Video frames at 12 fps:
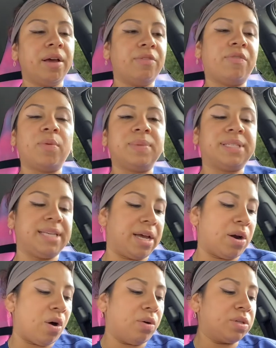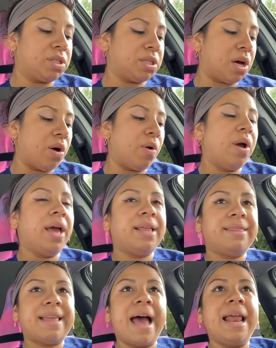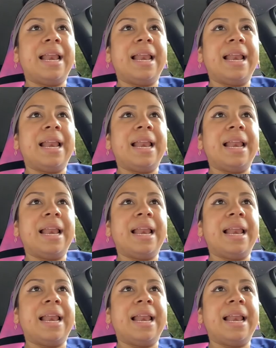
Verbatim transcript: pharmacy at all so that